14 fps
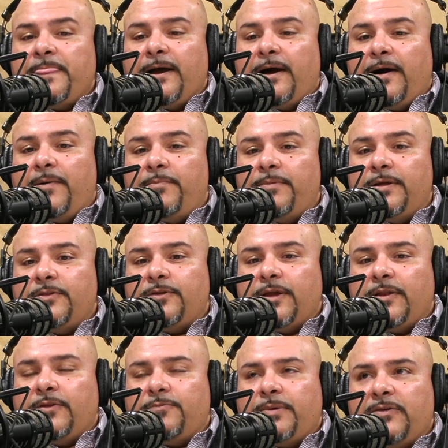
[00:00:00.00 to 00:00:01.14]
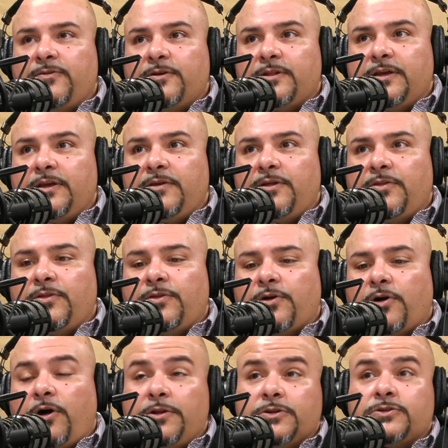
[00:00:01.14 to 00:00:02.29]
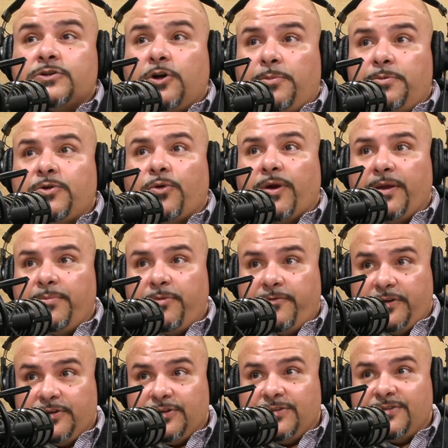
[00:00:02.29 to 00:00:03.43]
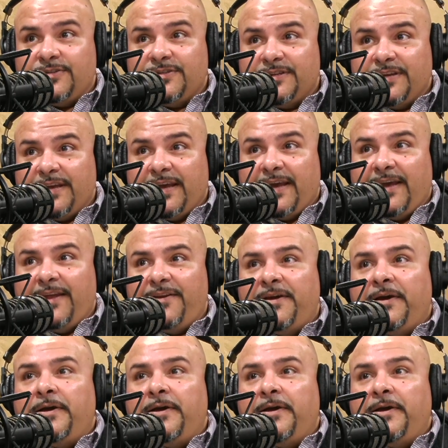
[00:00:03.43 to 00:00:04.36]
It's basically, they're called exculpatory provisions, and